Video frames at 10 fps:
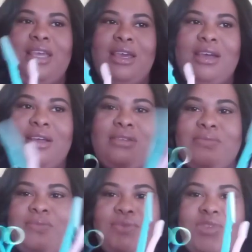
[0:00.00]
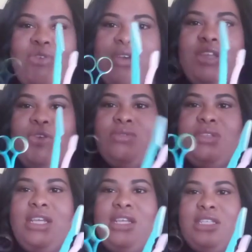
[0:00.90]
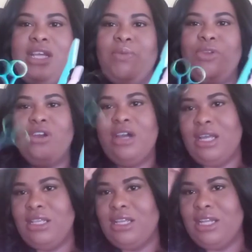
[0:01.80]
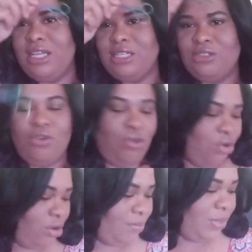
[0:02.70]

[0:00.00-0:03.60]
yeah, you can use these like when you're cutting the lace, or